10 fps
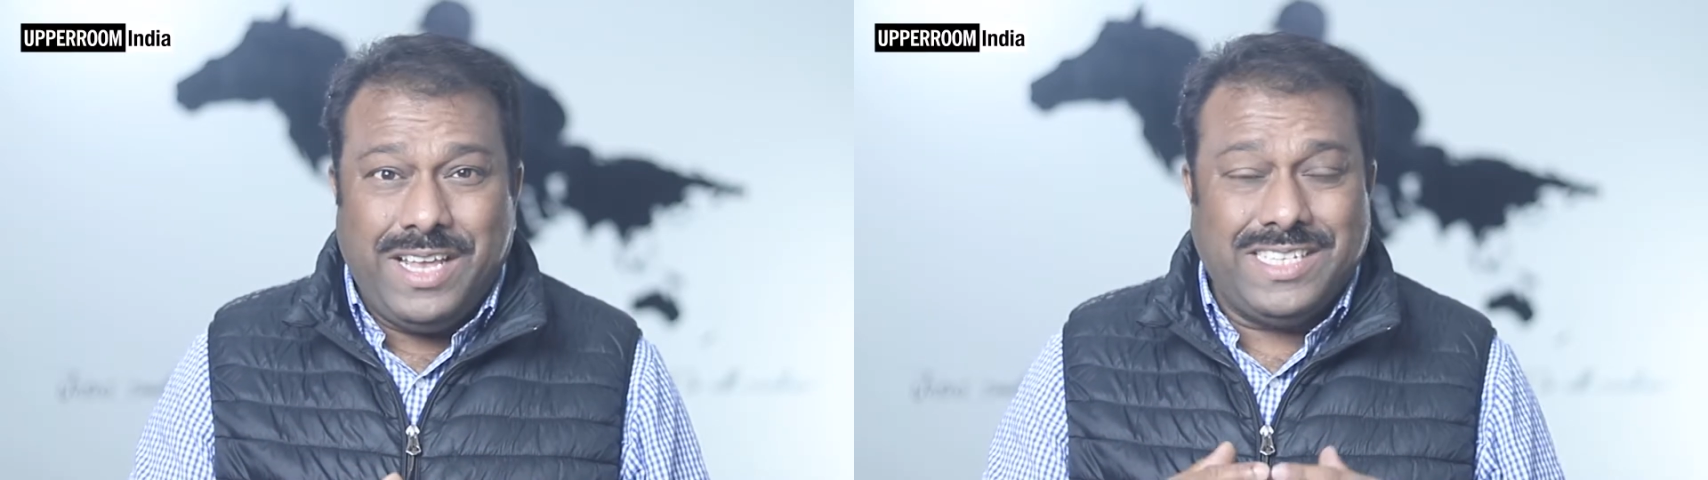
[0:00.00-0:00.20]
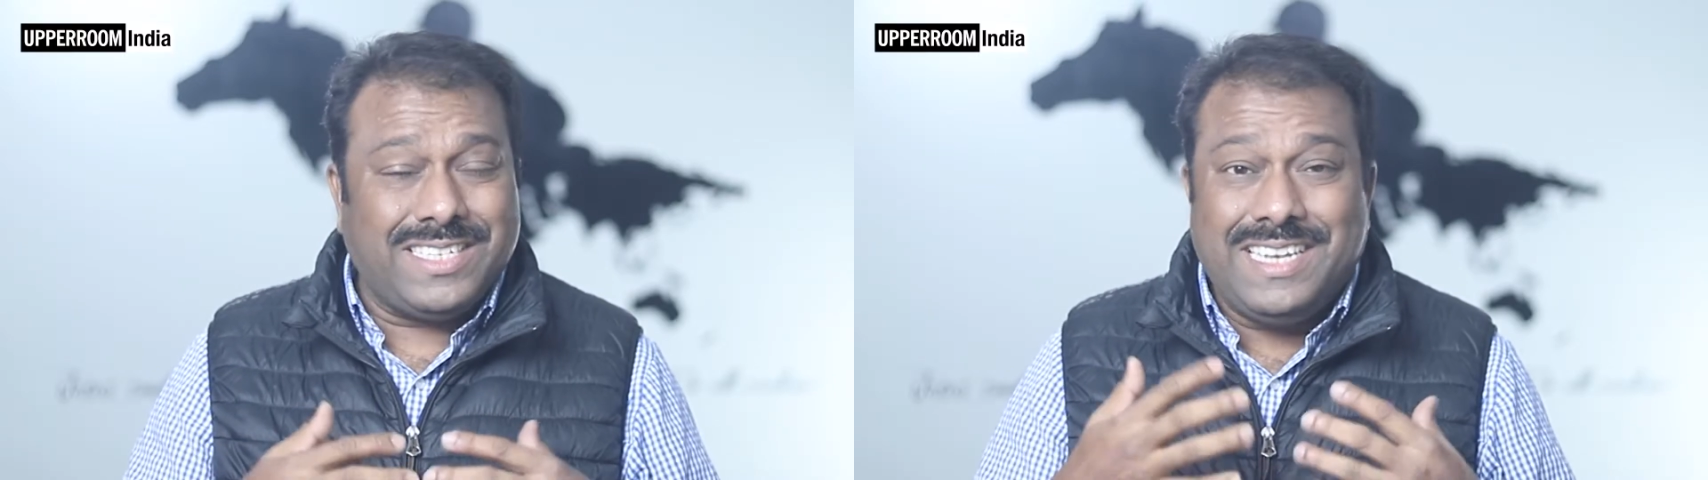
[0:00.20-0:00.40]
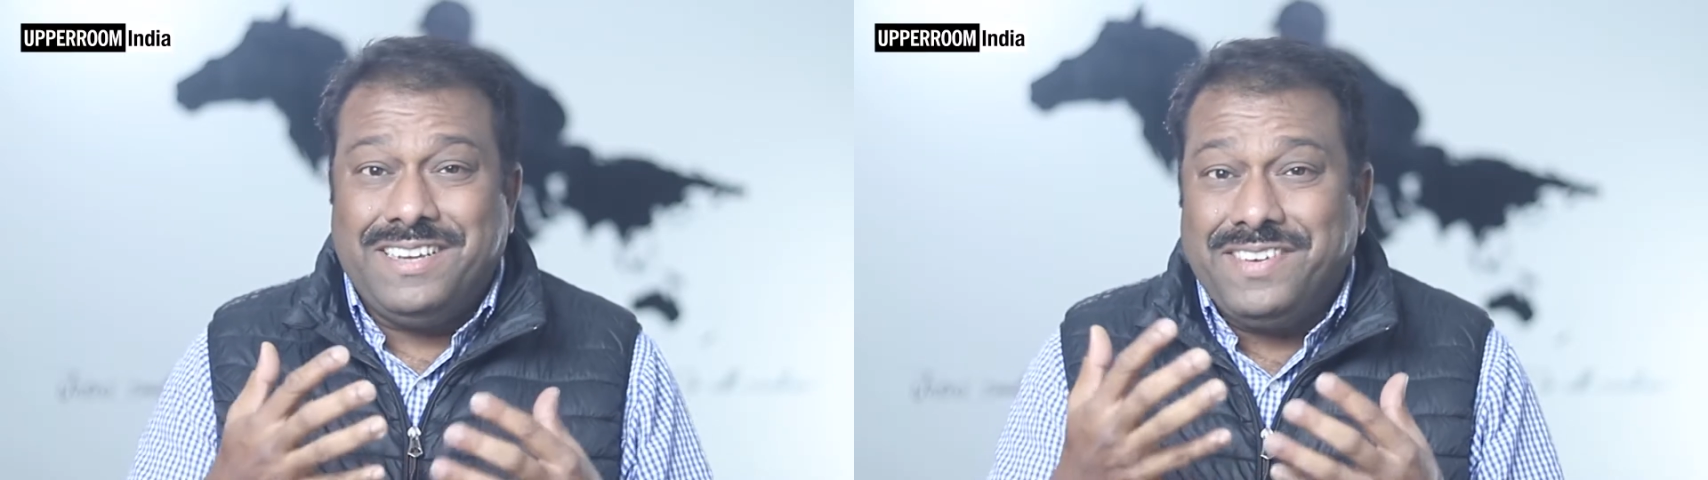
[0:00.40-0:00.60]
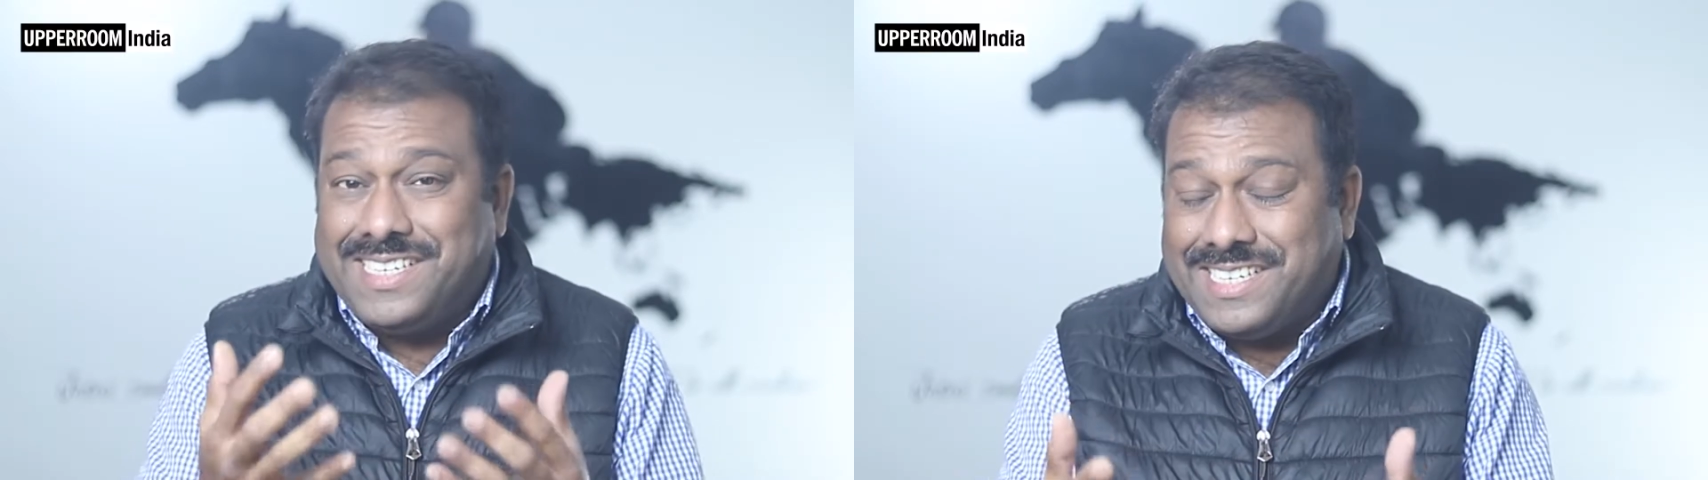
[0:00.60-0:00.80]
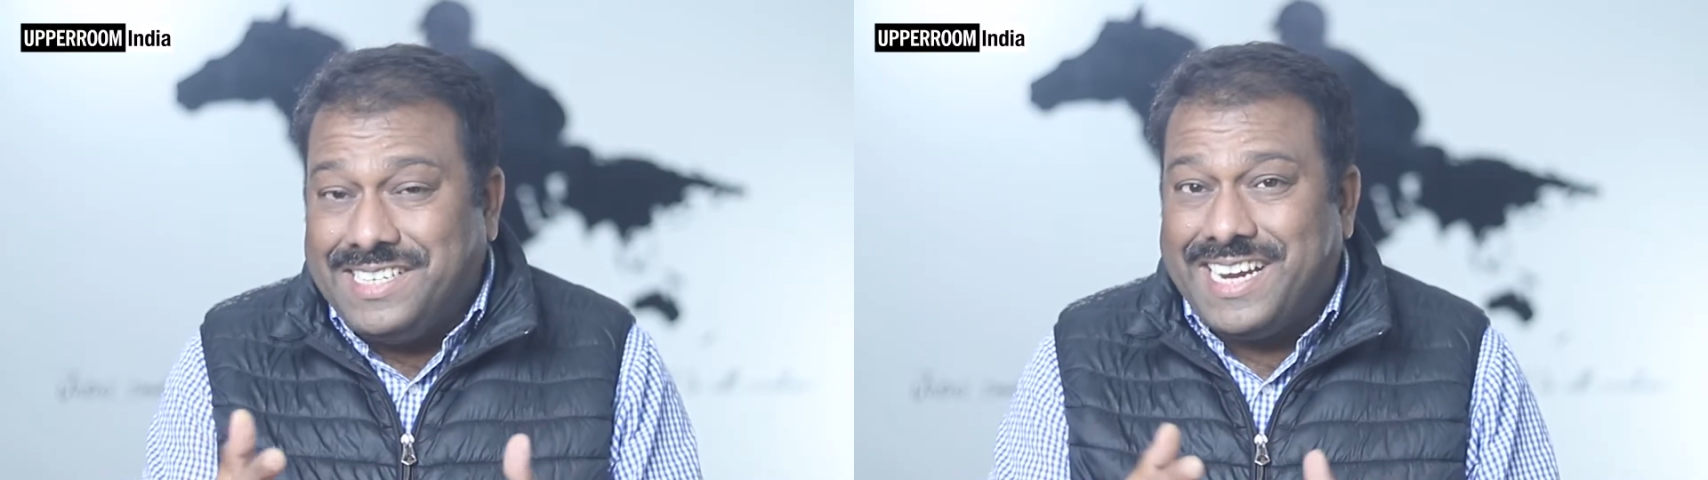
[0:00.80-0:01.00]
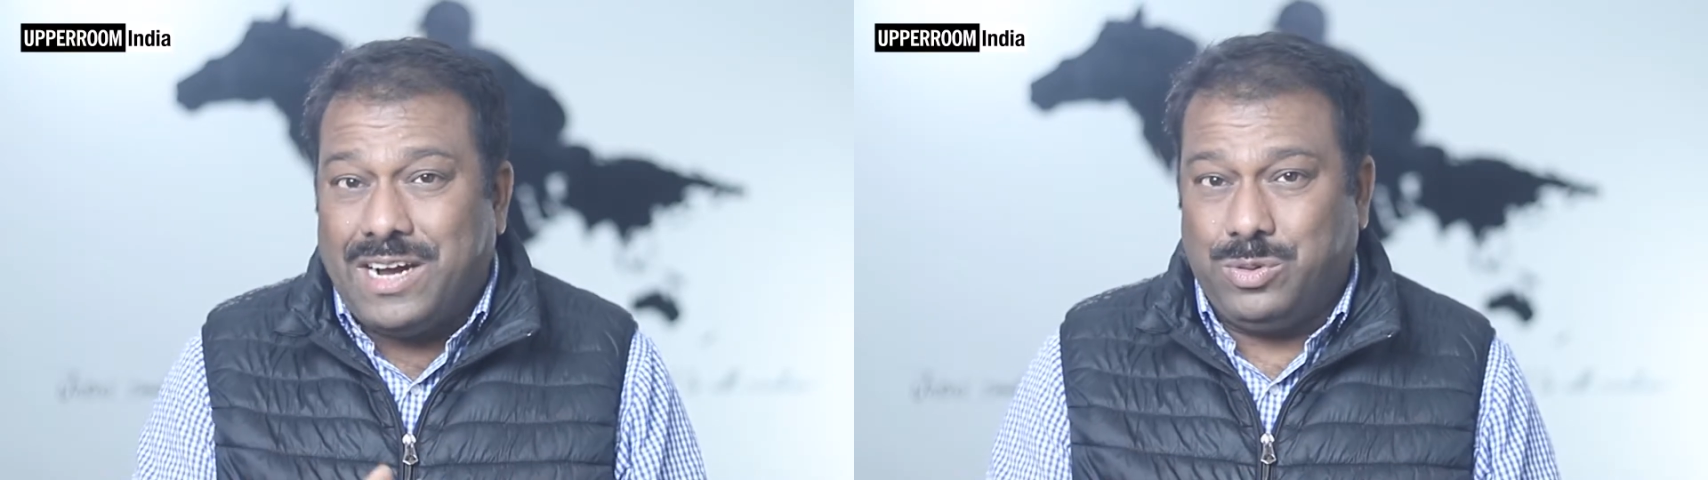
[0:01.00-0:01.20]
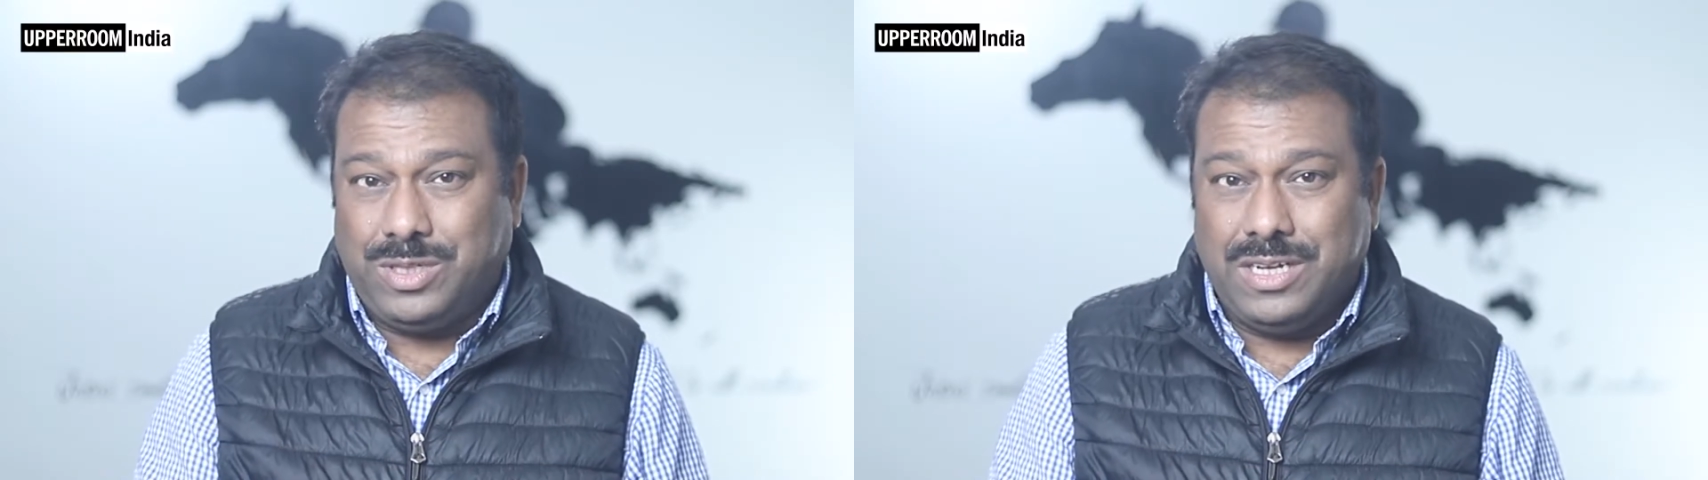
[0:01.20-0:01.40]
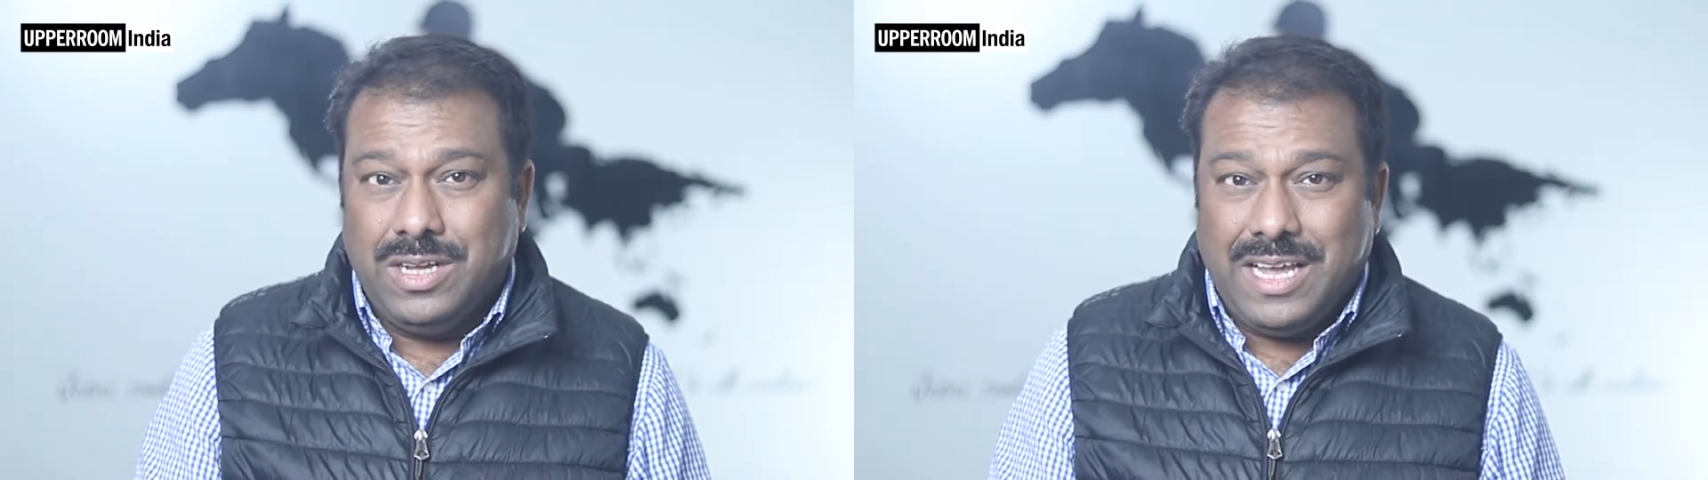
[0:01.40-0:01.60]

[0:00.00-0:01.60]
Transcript: just live it in doubt.